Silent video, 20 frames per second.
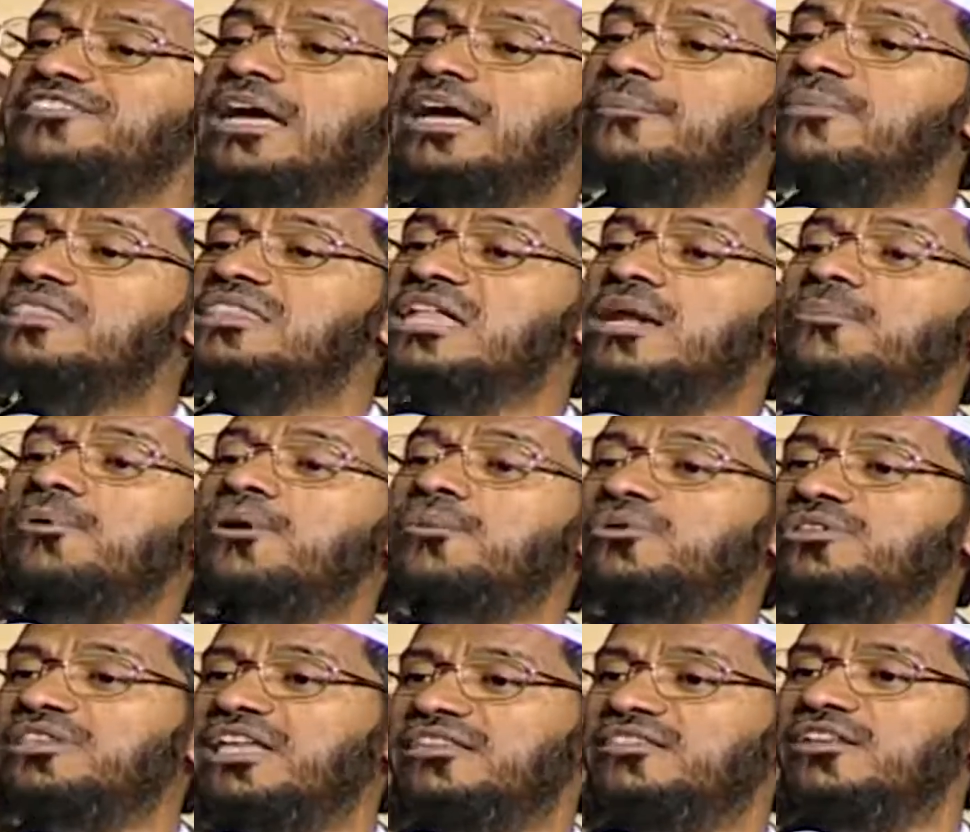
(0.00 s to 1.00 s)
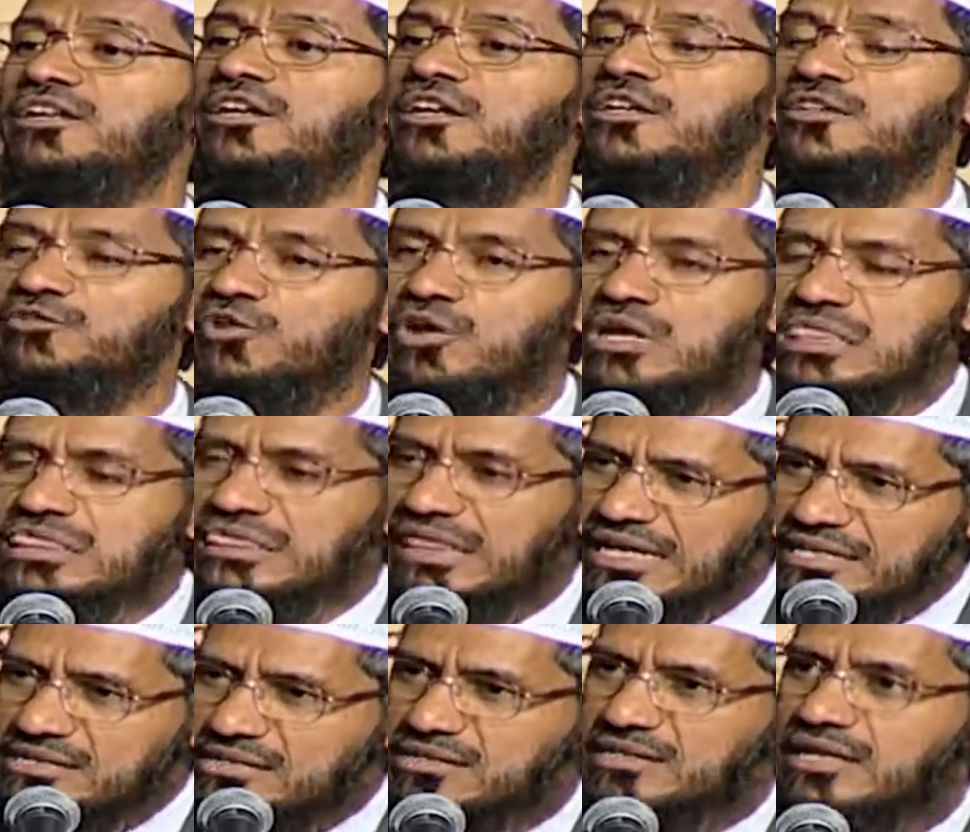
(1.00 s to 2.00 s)
time itself, put him to death. So in
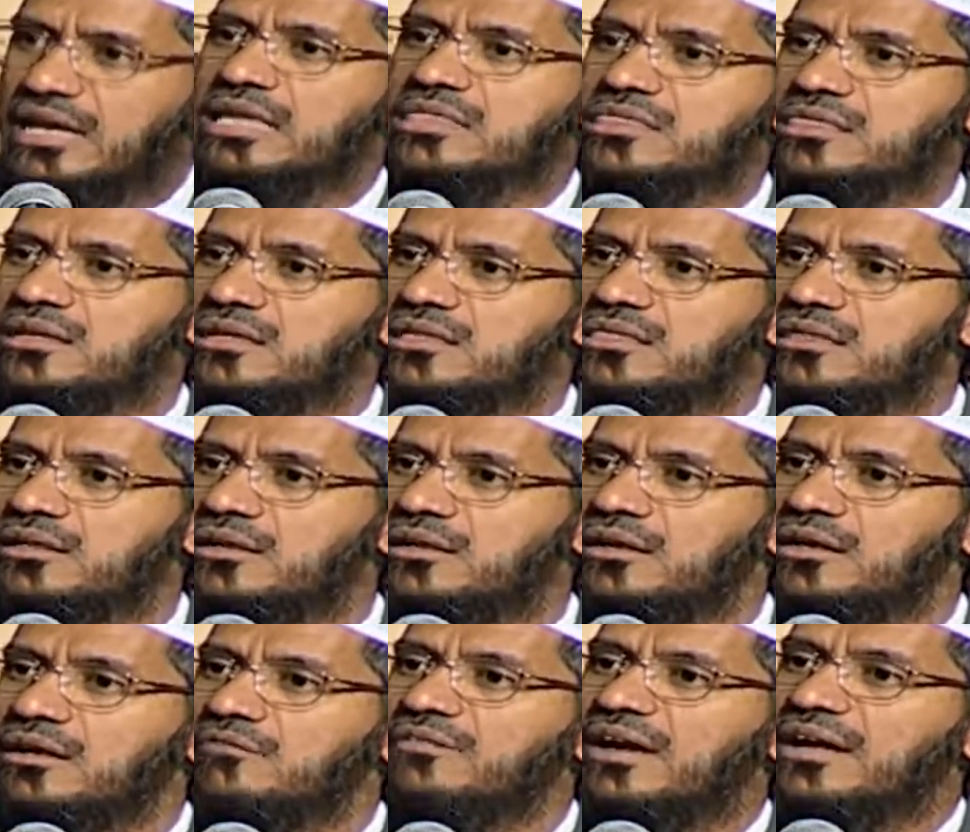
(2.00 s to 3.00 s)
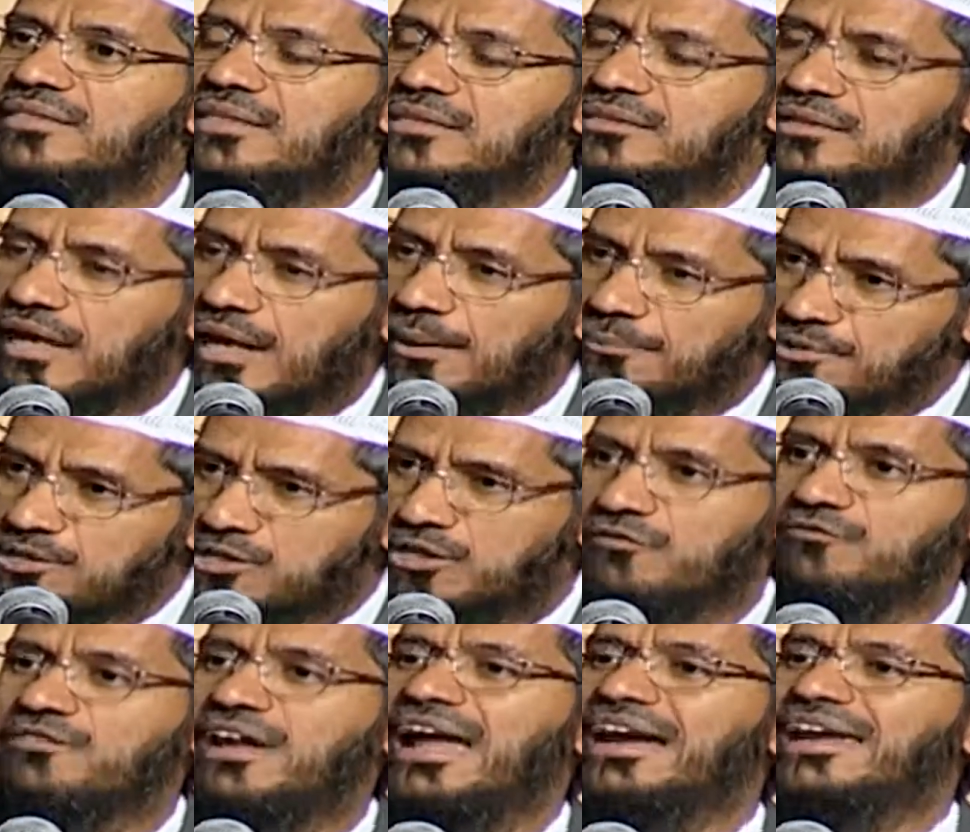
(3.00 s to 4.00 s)
such cases, where there's corruption
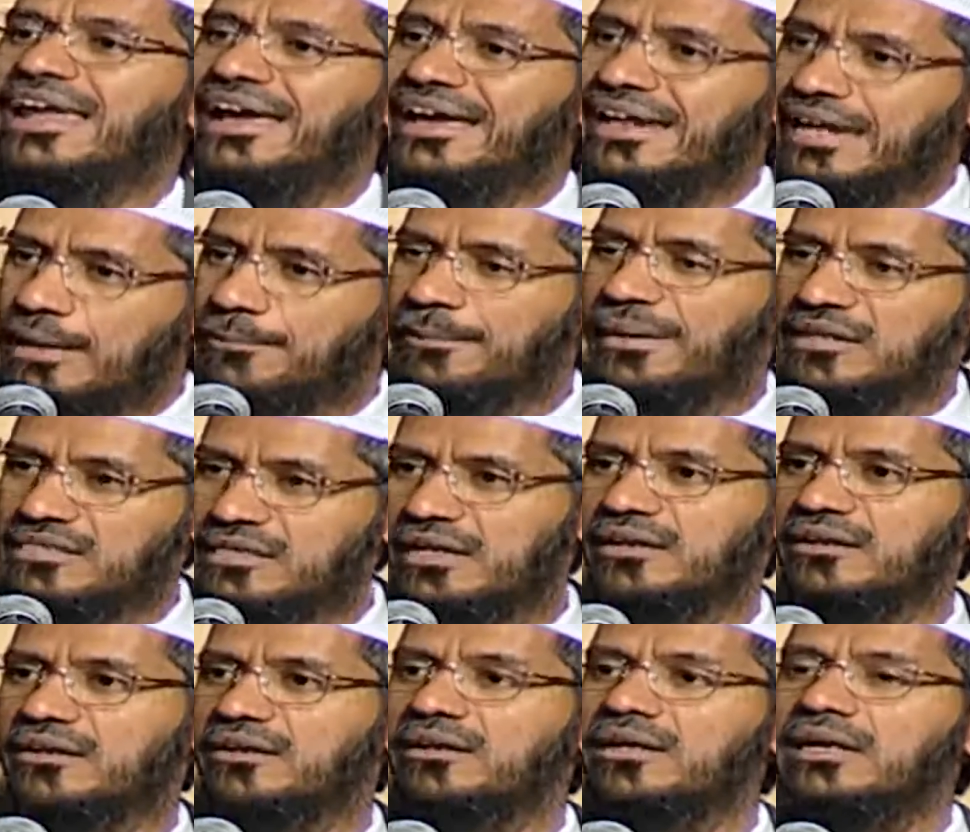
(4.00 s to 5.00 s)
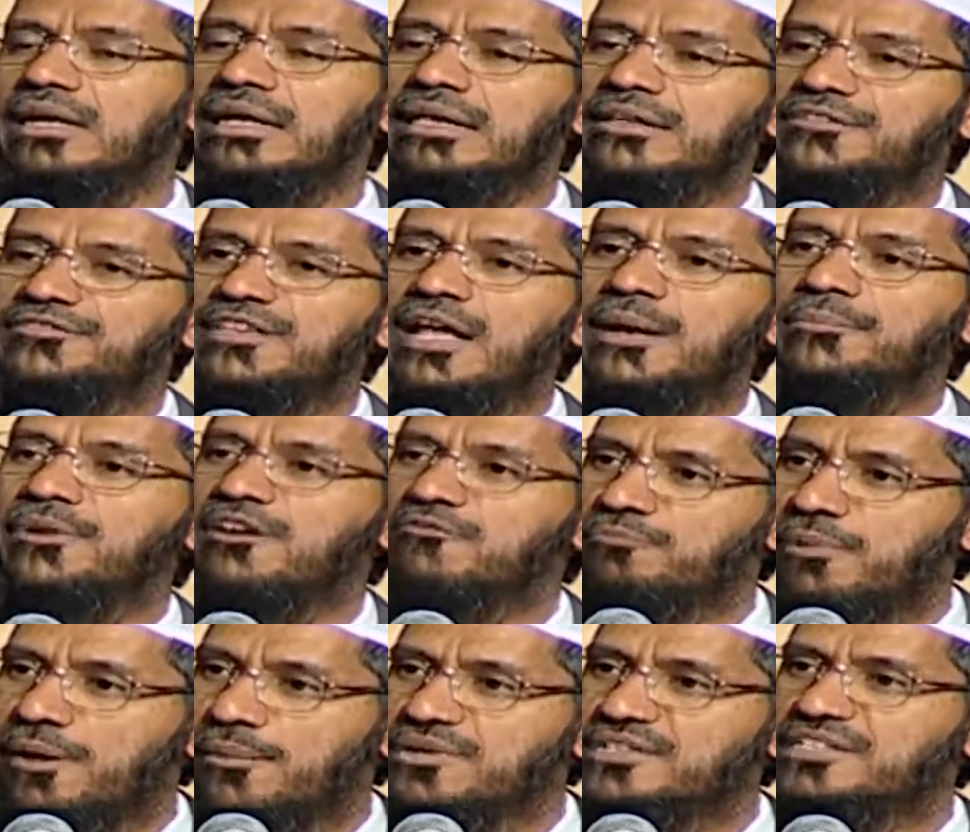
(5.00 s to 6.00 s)
of land like rape, etc., Islam gives
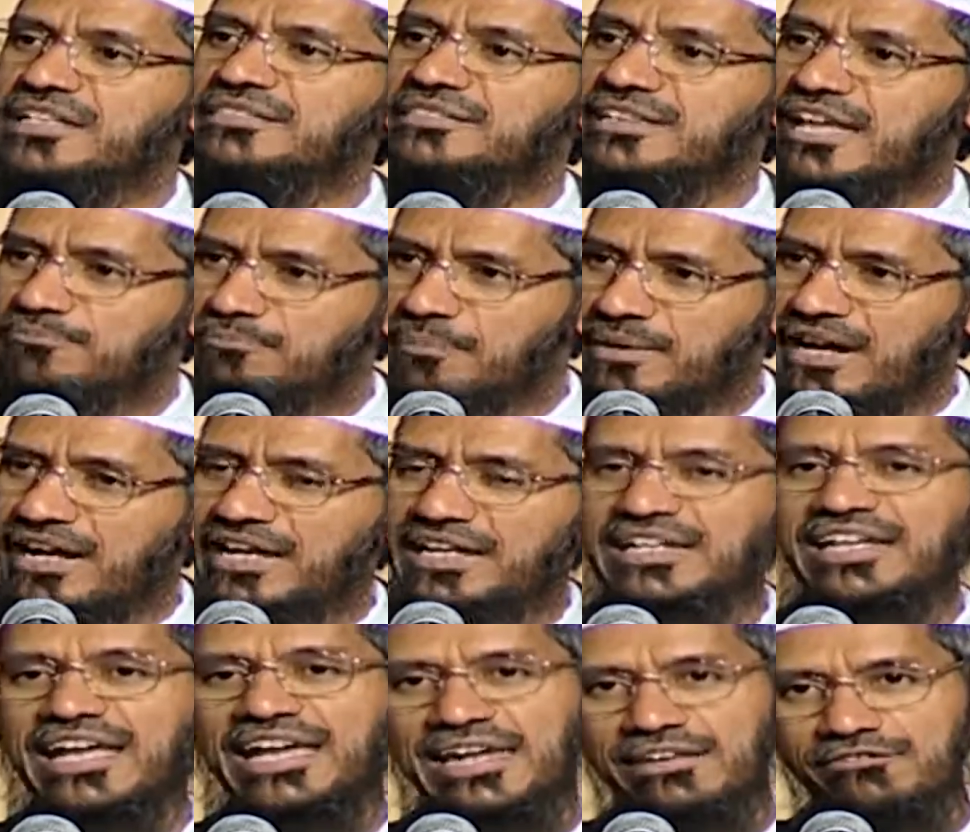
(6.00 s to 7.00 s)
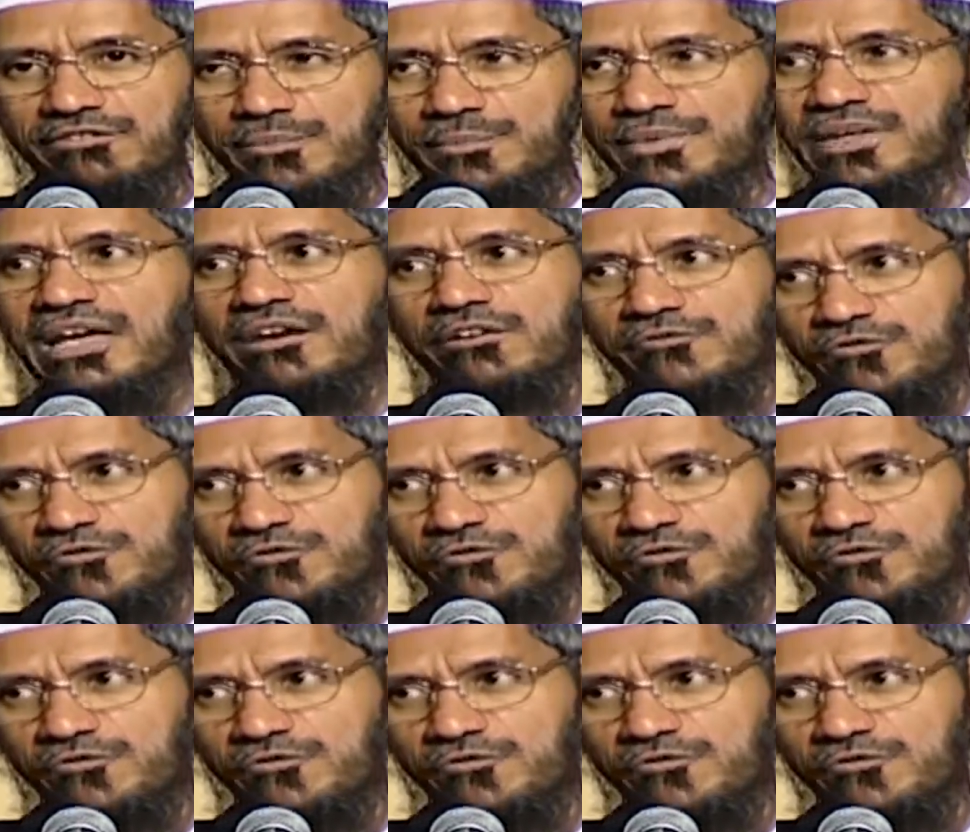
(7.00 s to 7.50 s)
permission, death penalty can even be given